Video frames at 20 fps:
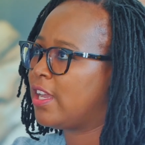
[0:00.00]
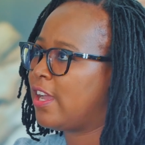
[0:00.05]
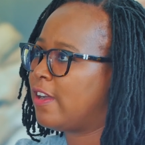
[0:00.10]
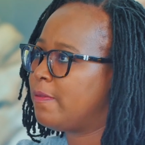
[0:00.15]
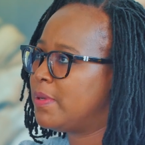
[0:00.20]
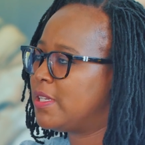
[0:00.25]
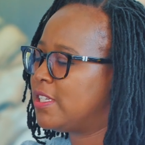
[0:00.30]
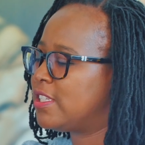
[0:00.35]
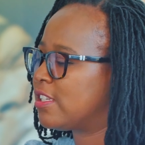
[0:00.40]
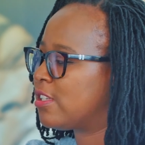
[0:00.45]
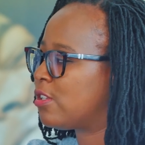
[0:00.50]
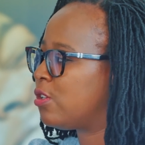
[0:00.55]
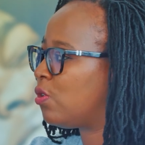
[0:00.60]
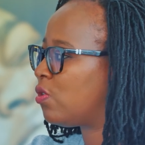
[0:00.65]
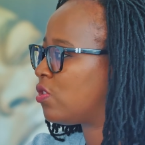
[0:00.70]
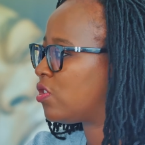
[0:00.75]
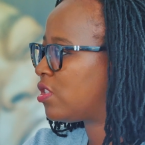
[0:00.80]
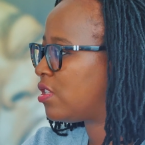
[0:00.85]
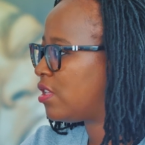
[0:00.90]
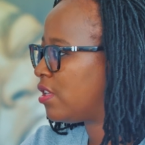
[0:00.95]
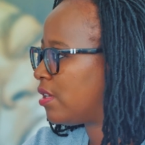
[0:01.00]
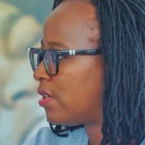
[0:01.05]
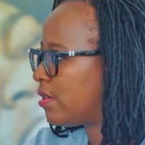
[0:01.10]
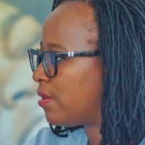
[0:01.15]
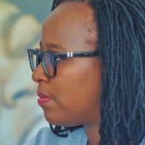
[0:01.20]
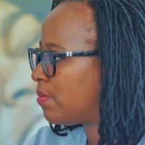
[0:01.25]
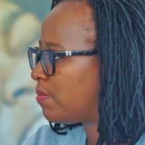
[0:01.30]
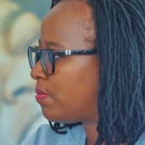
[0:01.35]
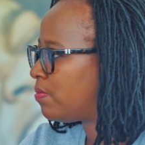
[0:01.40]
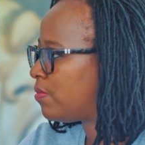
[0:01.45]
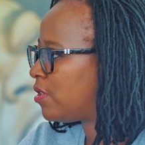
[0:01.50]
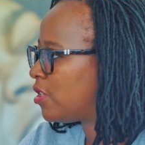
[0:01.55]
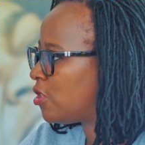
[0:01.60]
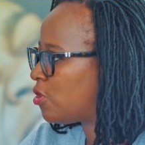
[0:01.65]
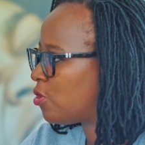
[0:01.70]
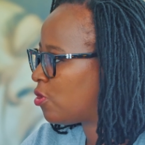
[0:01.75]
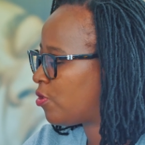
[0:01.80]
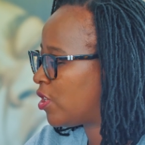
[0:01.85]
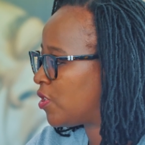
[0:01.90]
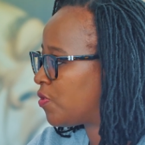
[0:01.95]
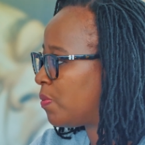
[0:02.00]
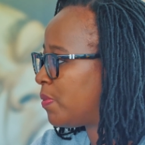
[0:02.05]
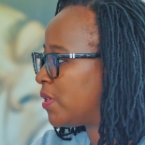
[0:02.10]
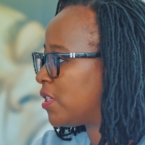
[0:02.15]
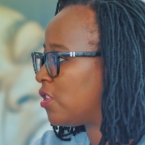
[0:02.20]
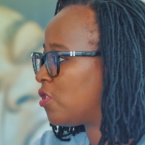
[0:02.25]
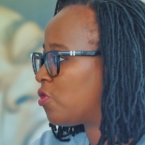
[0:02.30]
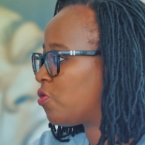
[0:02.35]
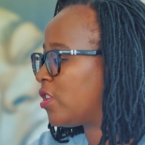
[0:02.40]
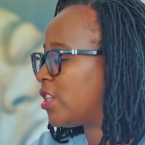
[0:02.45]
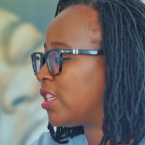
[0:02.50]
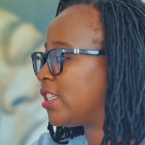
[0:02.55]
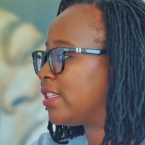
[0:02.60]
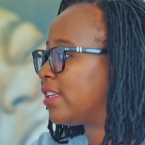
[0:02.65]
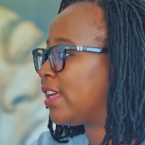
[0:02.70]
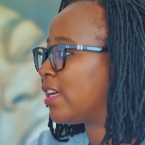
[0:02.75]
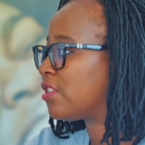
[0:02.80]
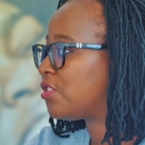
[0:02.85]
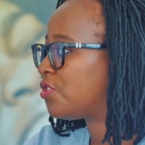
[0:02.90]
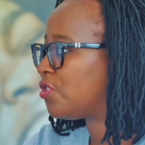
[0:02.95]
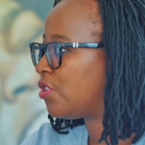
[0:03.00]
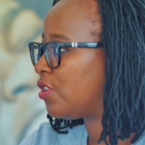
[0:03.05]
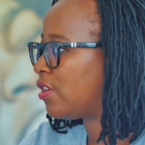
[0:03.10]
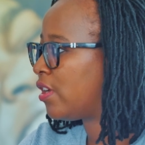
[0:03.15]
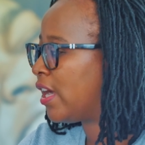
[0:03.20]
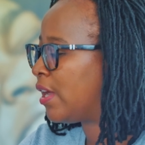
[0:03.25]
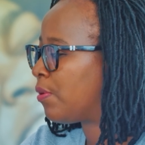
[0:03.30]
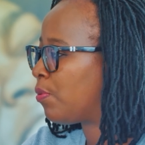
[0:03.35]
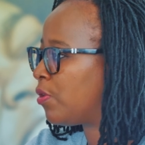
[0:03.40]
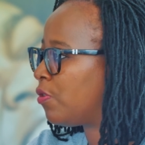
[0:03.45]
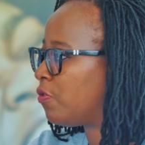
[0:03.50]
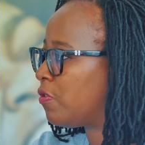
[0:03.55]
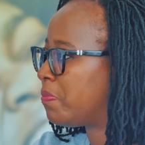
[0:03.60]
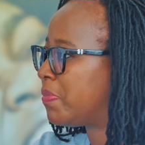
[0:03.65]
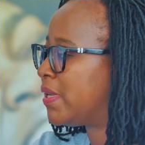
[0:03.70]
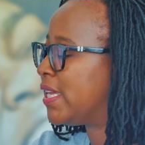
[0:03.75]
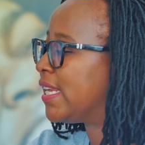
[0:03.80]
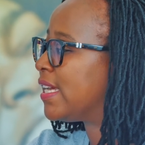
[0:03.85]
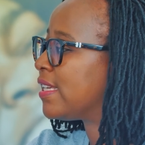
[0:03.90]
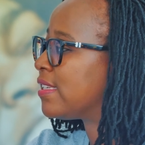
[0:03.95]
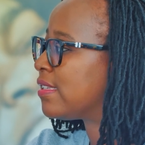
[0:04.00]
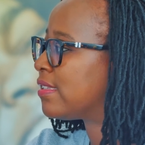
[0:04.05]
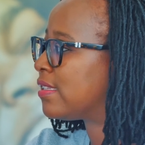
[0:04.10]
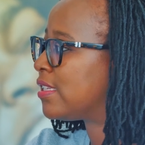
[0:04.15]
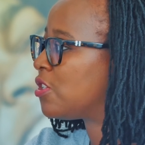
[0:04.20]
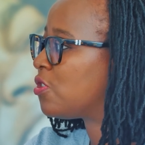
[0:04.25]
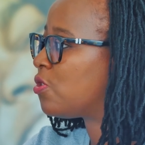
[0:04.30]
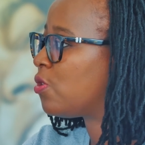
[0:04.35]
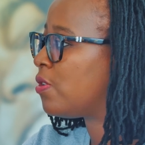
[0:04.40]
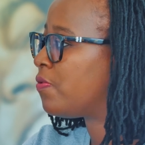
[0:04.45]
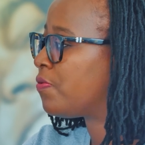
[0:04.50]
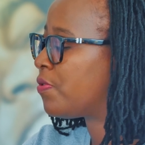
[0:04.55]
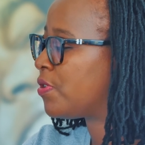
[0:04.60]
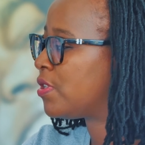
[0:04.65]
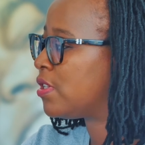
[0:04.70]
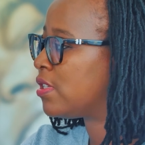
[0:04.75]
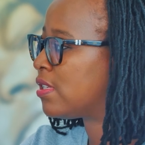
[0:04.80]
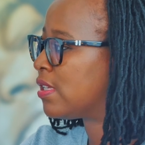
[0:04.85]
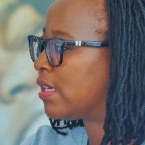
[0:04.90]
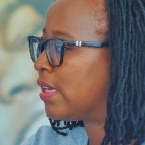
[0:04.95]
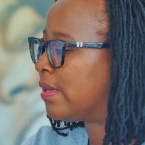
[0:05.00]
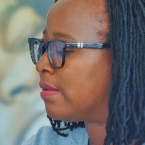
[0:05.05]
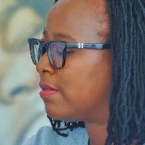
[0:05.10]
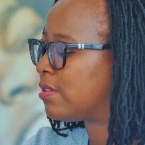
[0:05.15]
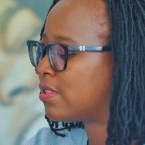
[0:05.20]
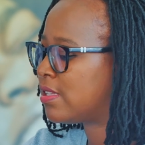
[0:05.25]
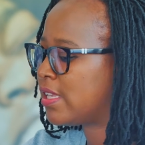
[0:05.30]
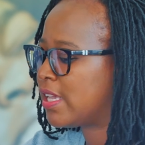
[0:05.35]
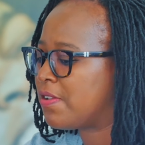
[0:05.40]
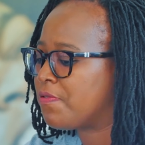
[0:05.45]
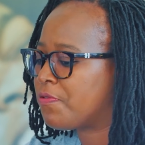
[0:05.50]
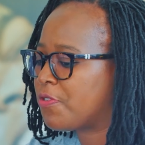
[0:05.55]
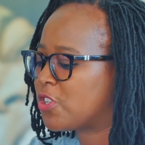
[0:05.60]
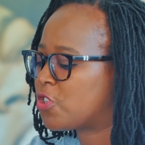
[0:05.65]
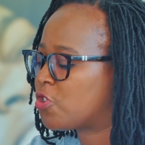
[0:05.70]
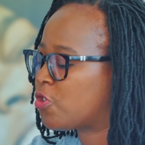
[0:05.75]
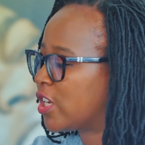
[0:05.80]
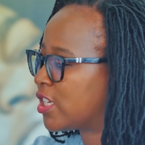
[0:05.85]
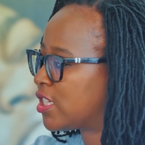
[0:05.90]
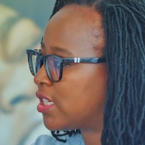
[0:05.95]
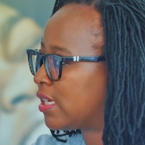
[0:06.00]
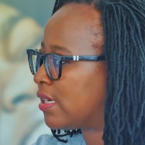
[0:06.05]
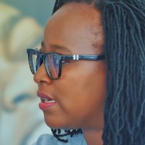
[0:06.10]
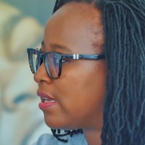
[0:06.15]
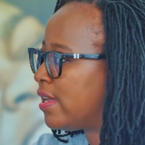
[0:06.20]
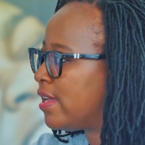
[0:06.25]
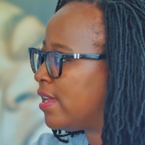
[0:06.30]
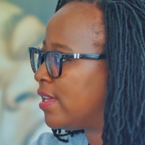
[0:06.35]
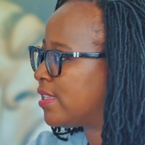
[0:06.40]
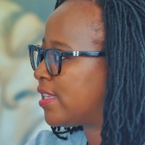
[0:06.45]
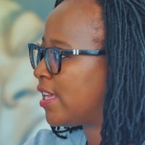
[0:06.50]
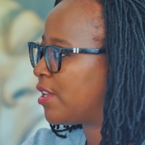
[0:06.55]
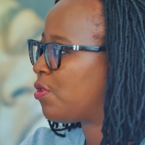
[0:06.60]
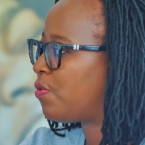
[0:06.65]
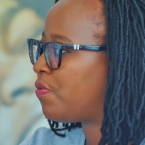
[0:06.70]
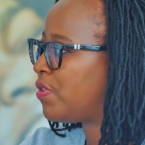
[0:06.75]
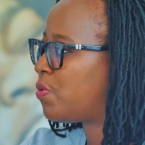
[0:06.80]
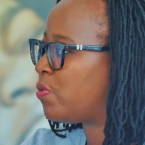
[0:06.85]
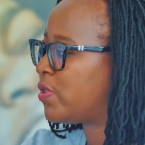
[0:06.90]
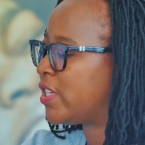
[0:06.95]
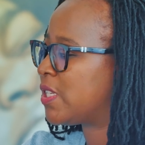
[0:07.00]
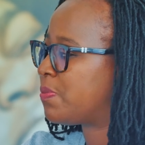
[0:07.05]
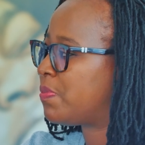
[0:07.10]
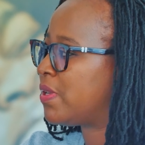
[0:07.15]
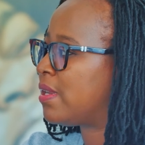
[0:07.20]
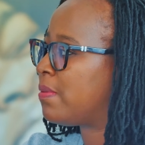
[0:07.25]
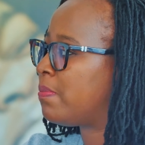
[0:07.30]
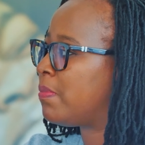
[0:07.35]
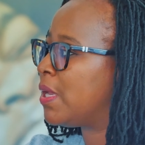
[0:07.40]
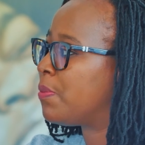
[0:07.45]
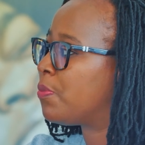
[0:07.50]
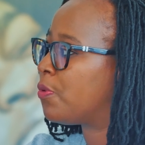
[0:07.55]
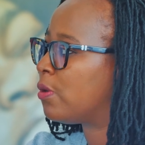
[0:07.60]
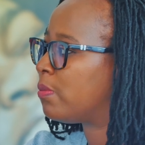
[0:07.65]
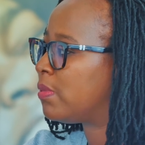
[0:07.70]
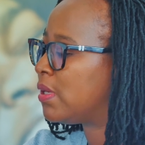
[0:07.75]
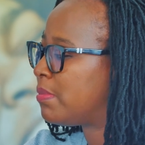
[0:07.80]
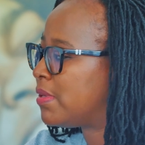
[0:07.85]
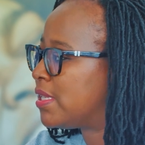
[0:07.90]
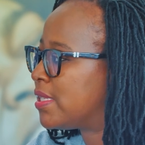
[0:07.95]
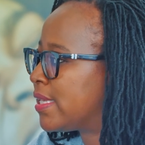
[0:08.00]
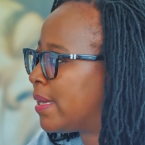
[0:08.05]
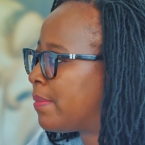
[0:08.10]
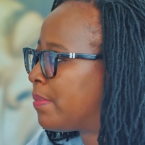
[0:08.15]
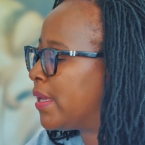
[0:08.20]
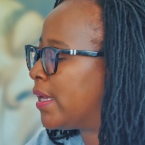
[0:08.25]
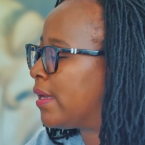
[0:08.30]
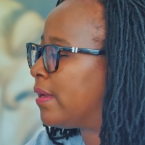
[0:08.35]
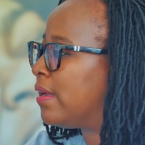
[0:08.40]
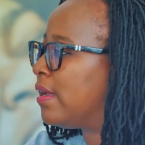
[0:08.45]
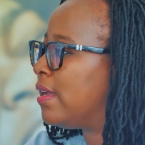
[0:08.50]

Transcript: government just launched the digital transformation strategy last year, and one of the pillars is the infrastructure side of it, which has been the main problem in Zambia.